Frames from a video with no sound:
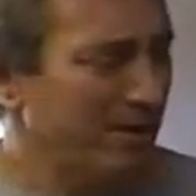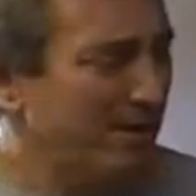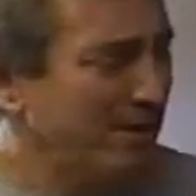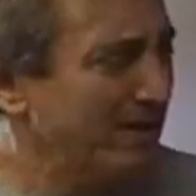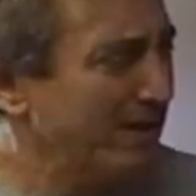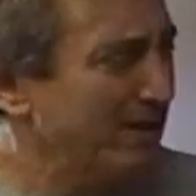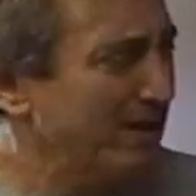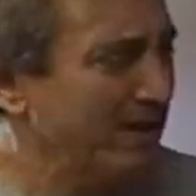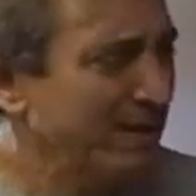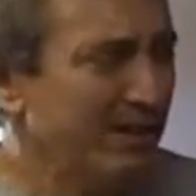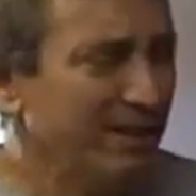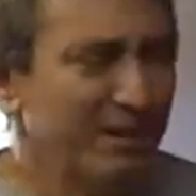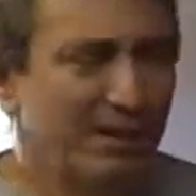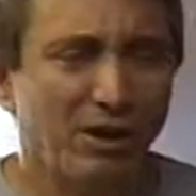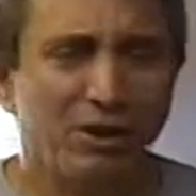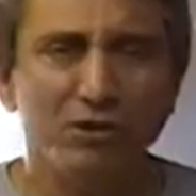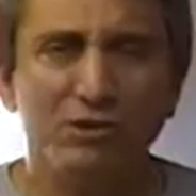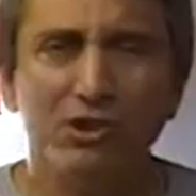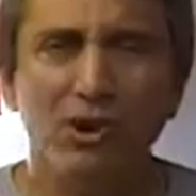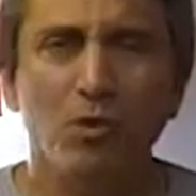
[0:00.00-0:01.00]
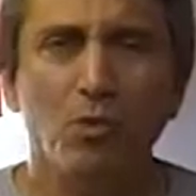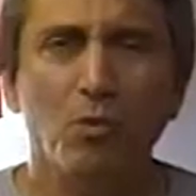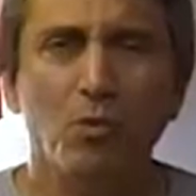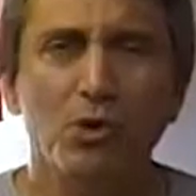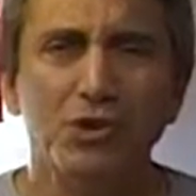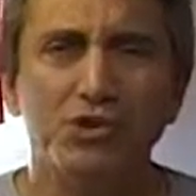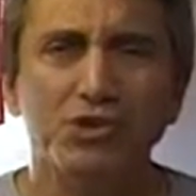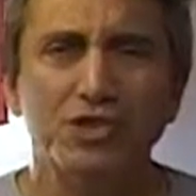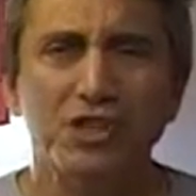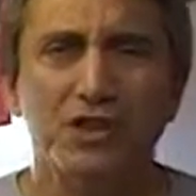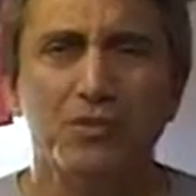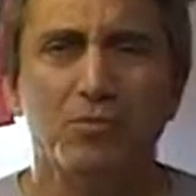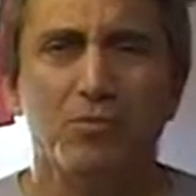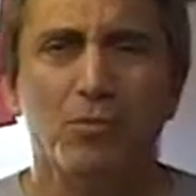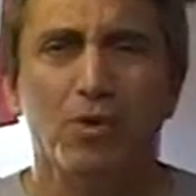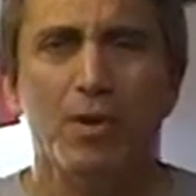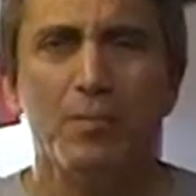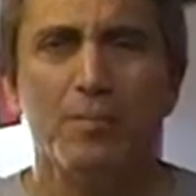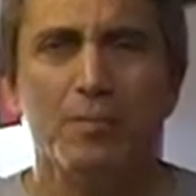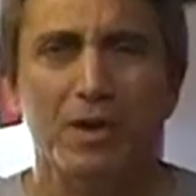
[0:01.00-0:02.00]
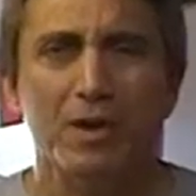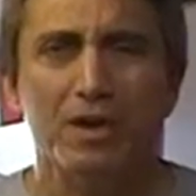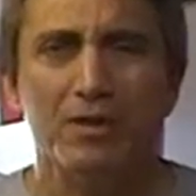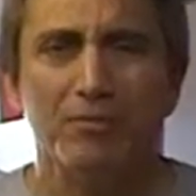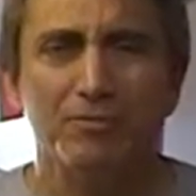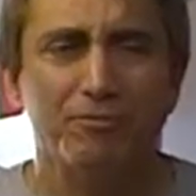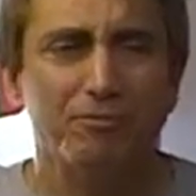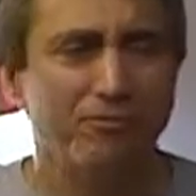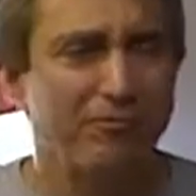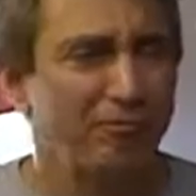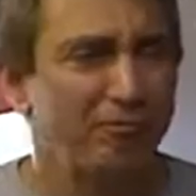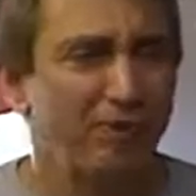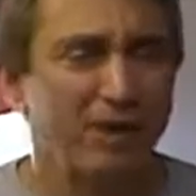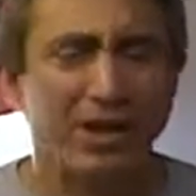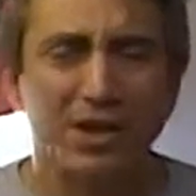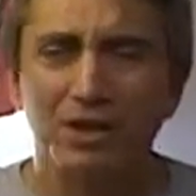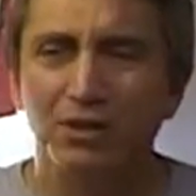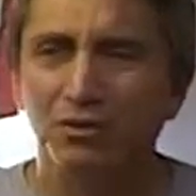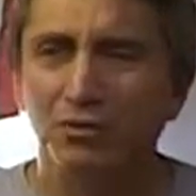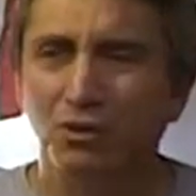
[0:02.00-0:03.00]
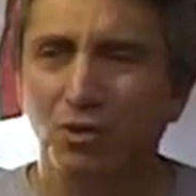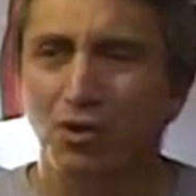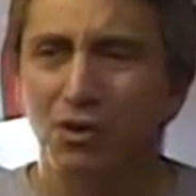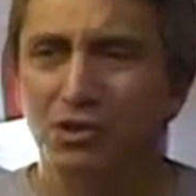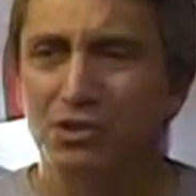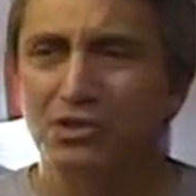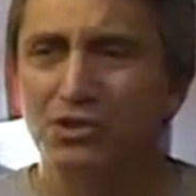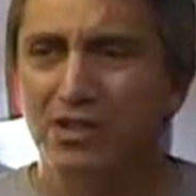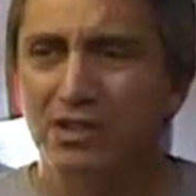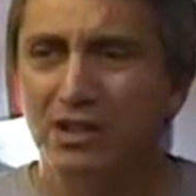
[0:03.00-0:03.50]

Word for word: I love them. Those are wussy, wimpy, freaking dogs.